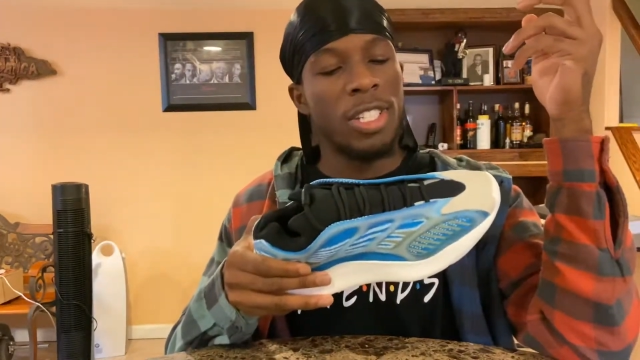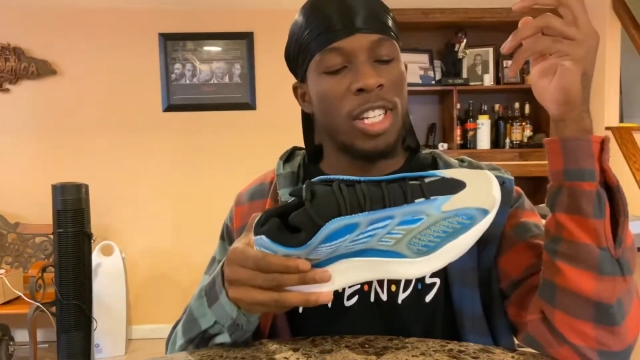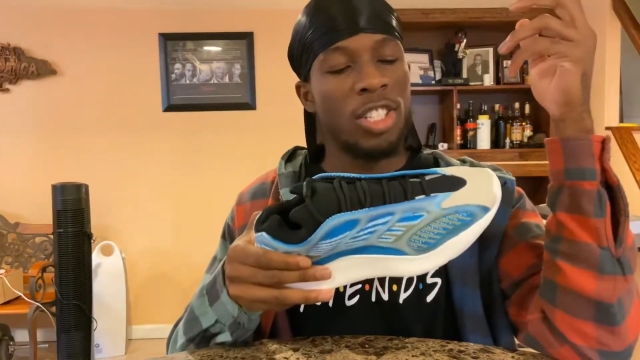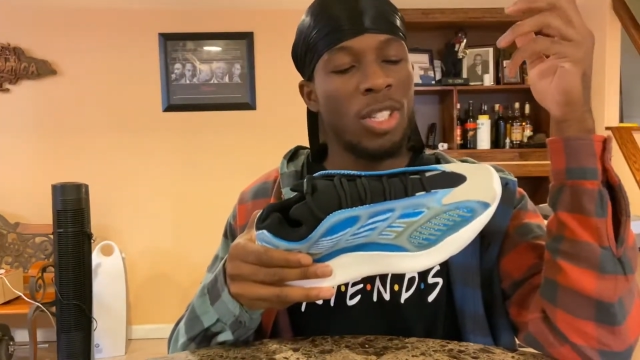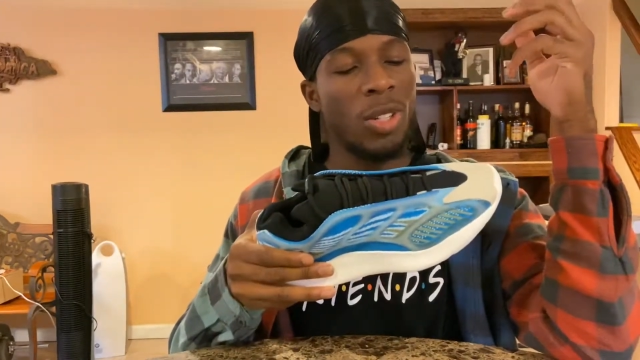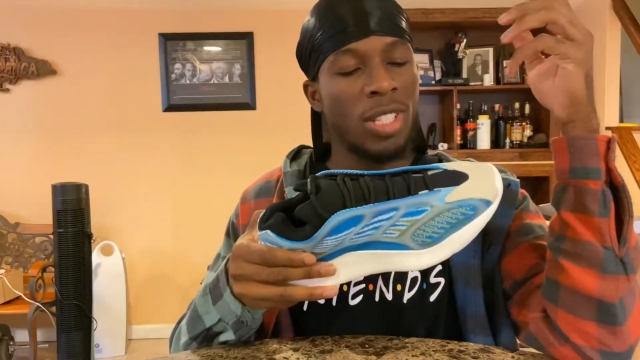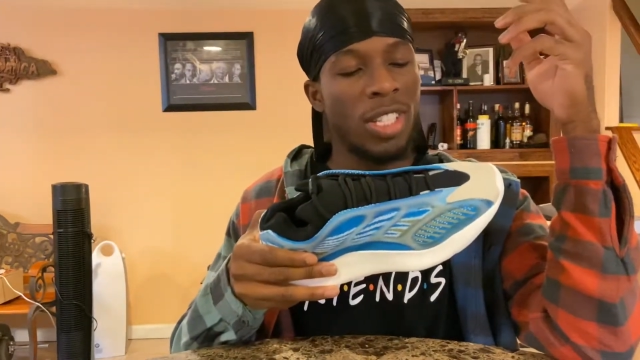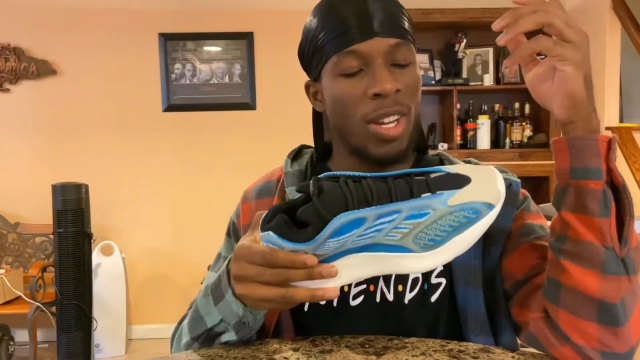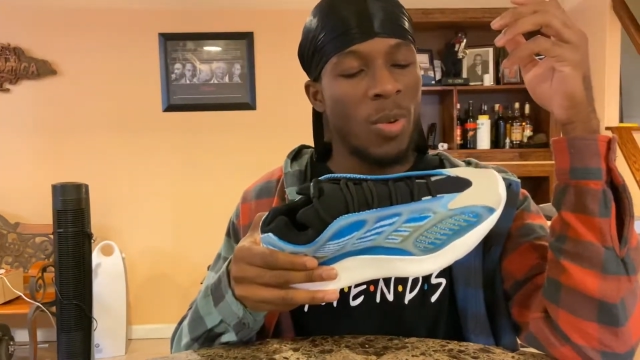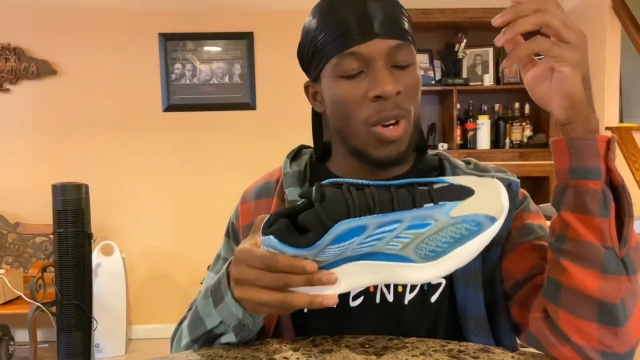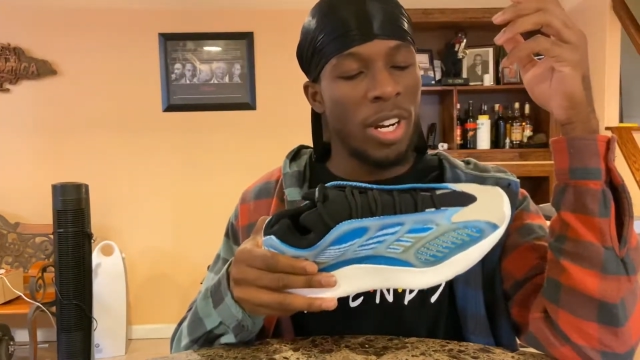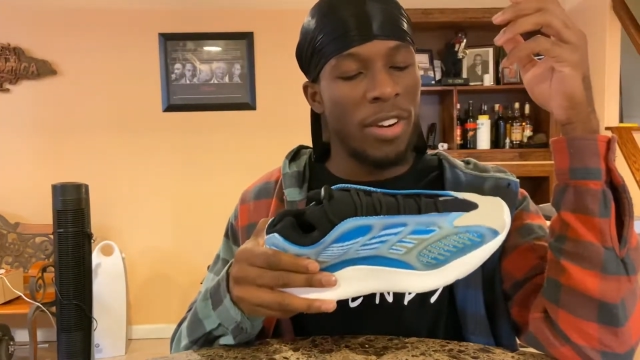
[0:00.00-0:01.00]
it shows that they
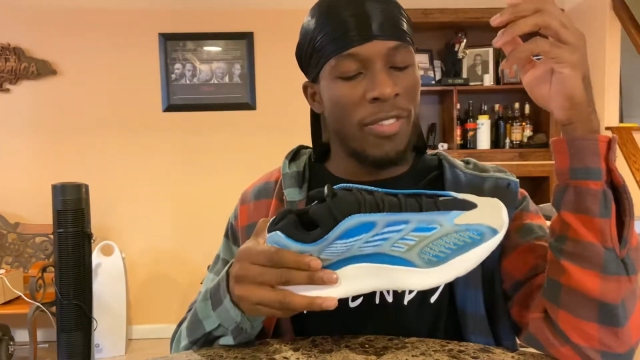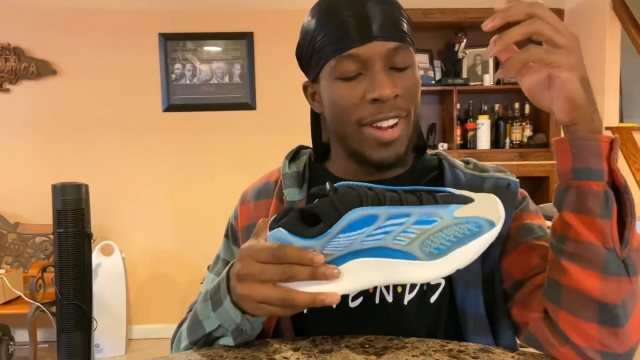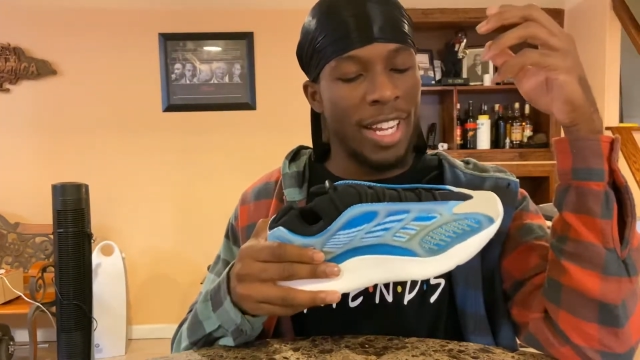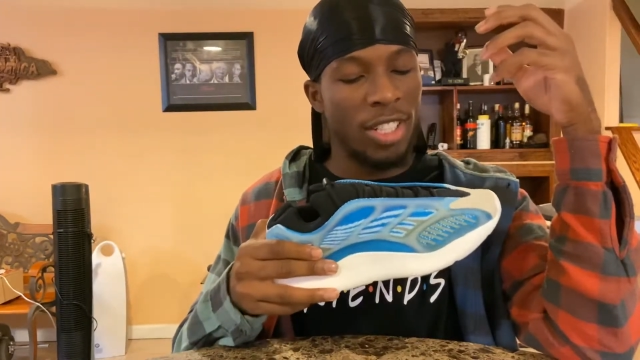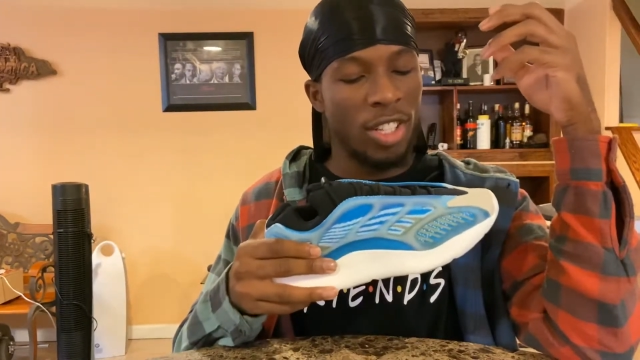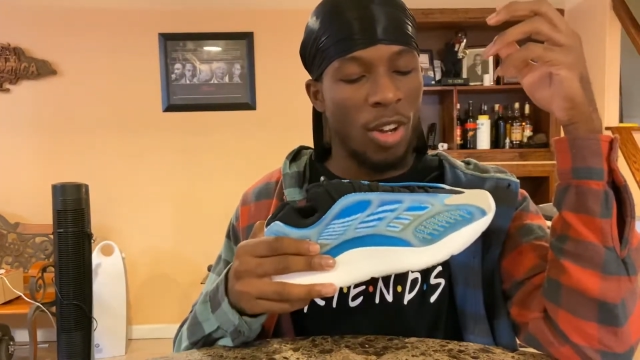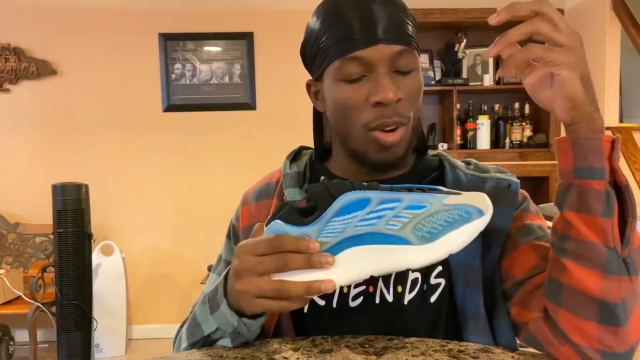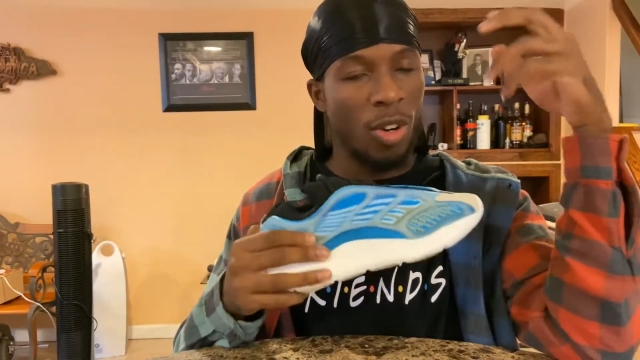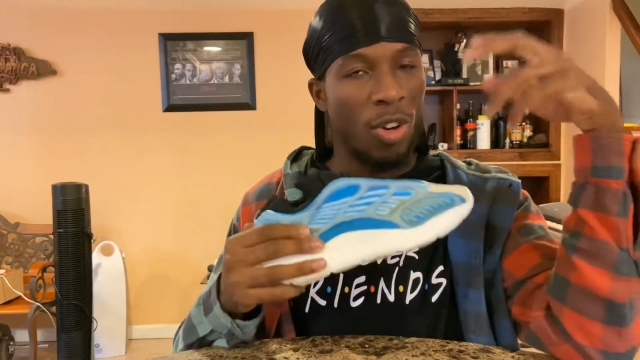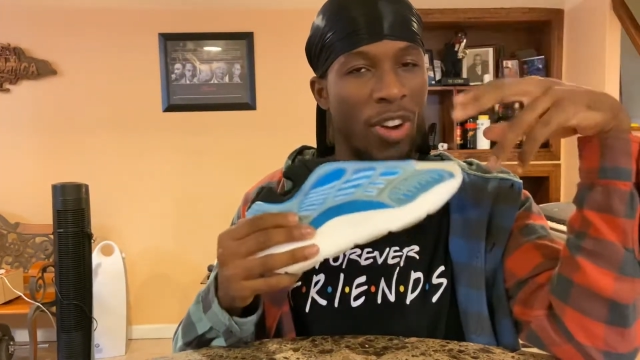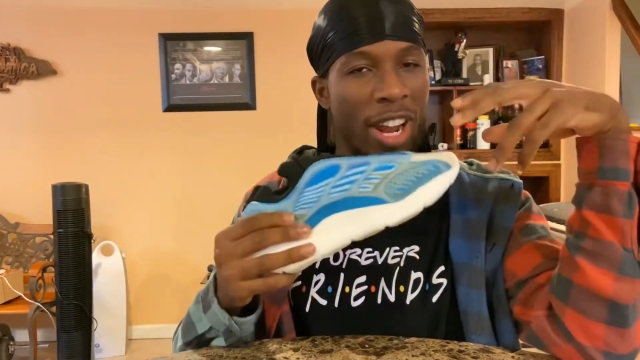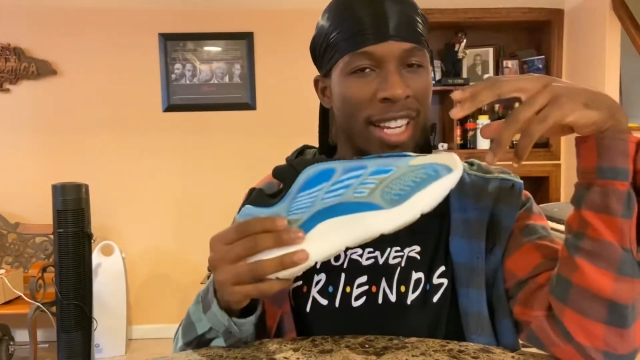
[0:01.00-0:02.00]
weren't afraid to go
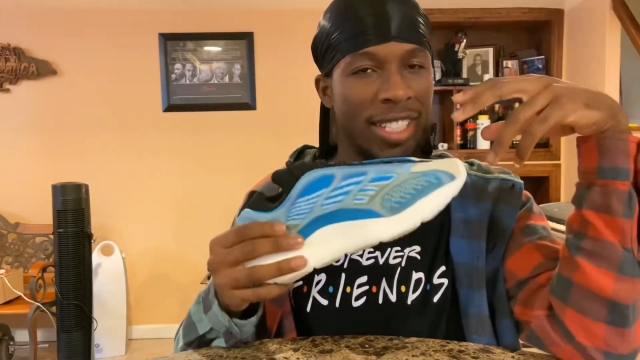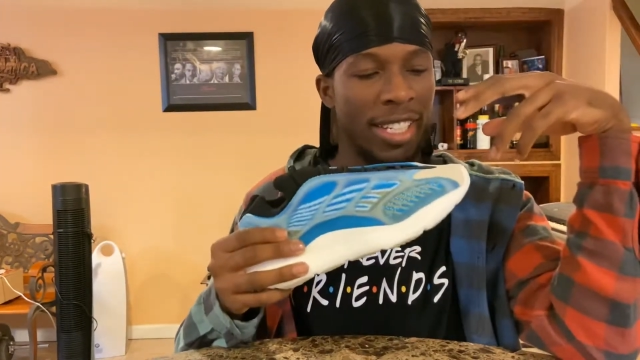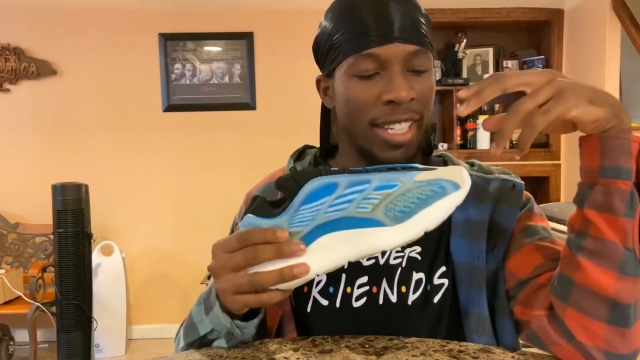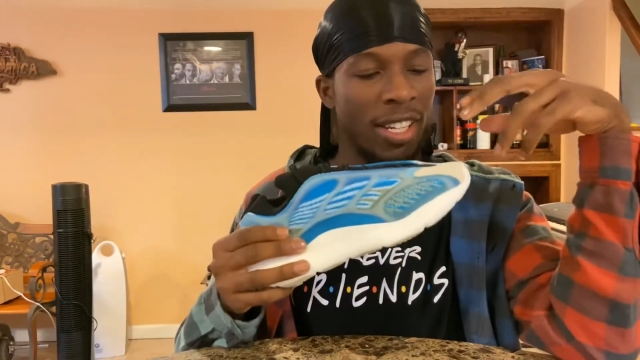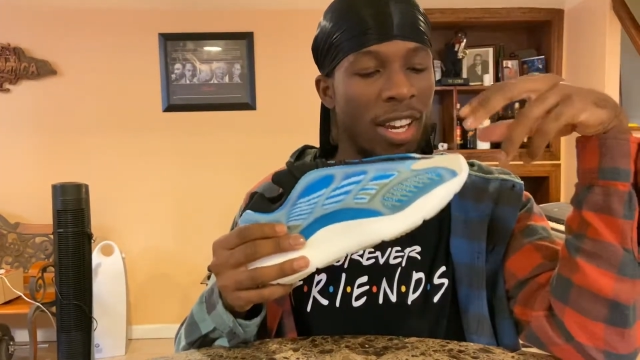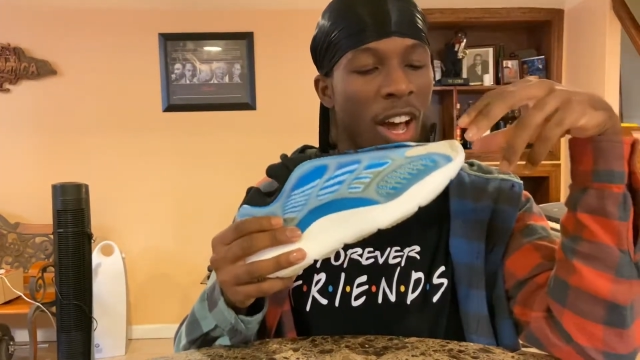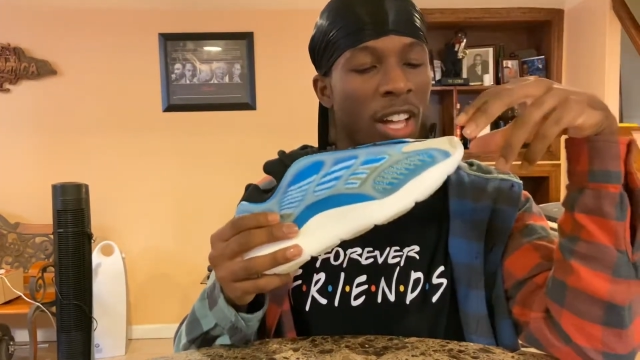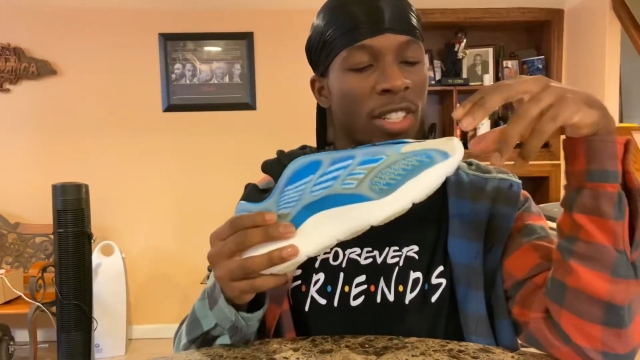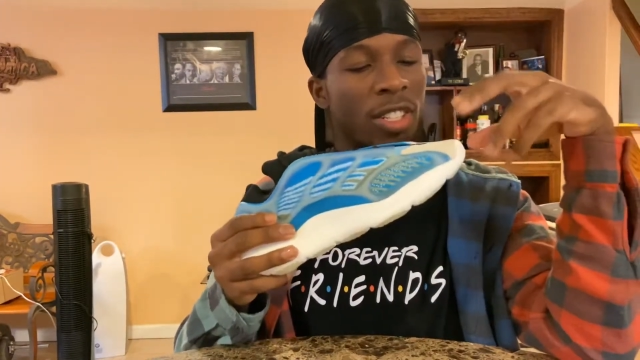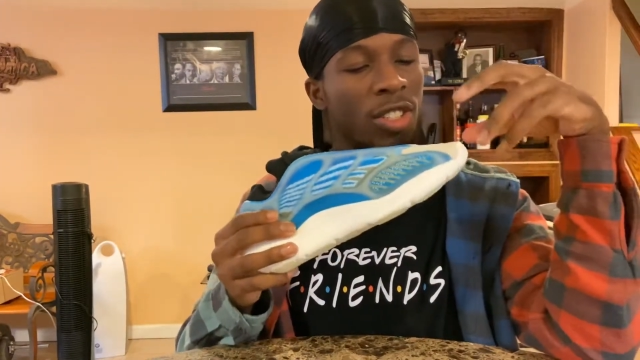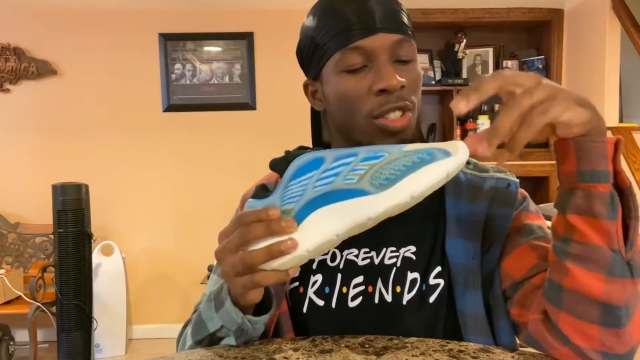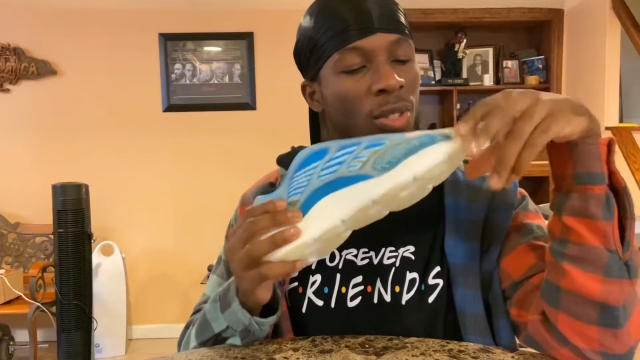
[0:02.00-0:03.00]
crazy on
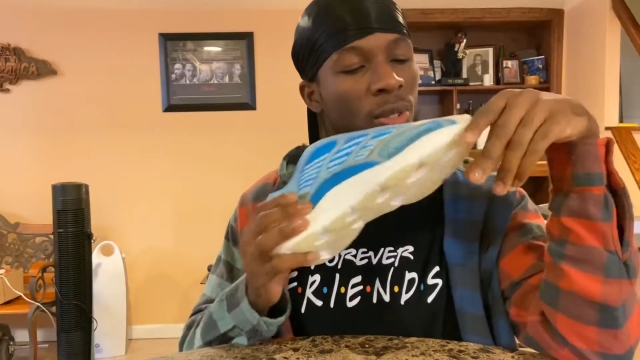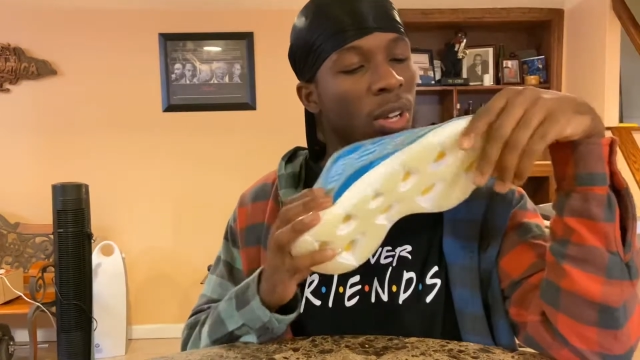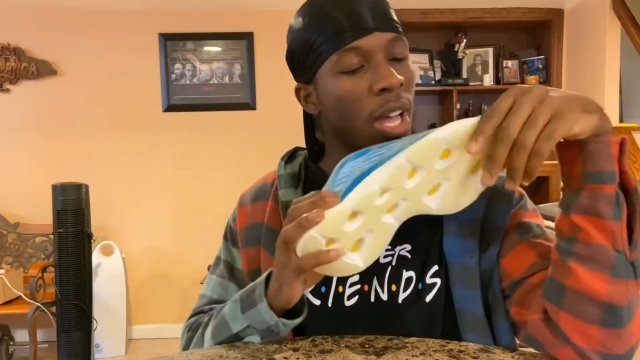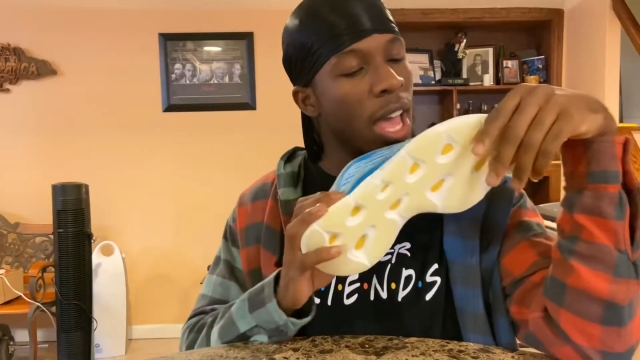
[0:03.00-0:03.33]
this shoe,